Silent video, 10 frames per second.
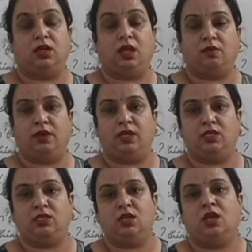
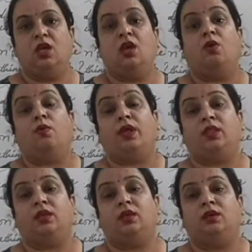request
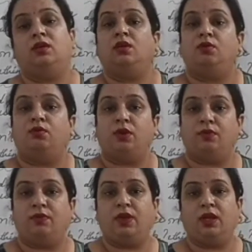whether
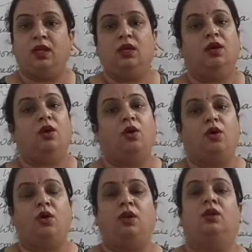fulfilled
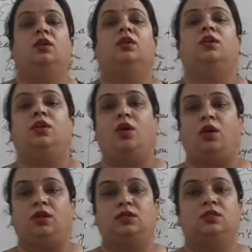or
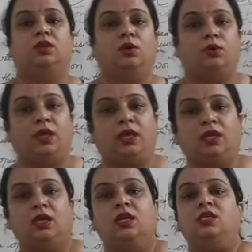not.
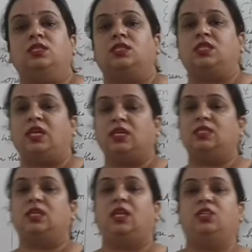Okay, just take a
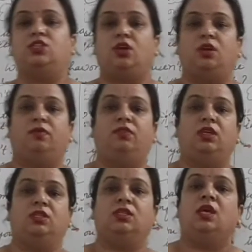screenshot of
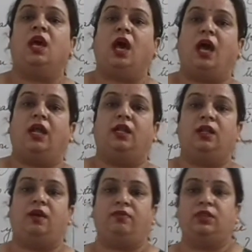this and
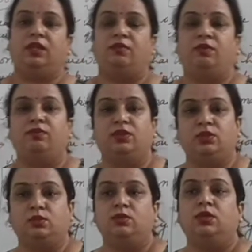after that we will
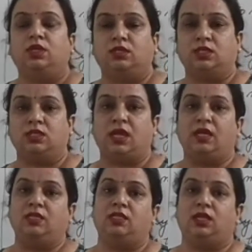do
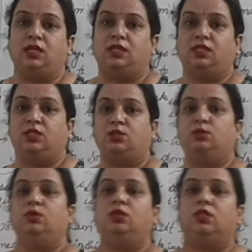exercise related
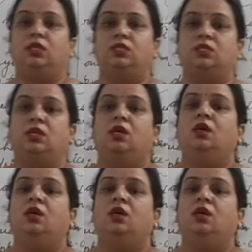to this